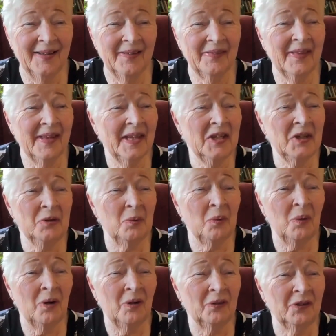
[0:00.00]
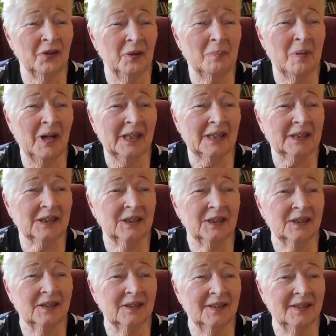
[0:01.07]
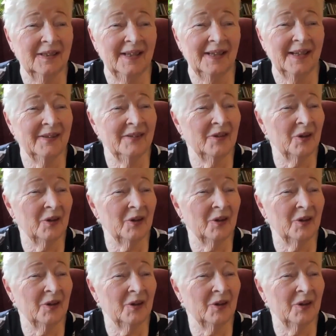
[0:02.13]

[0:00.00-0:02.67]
thank you all so much, and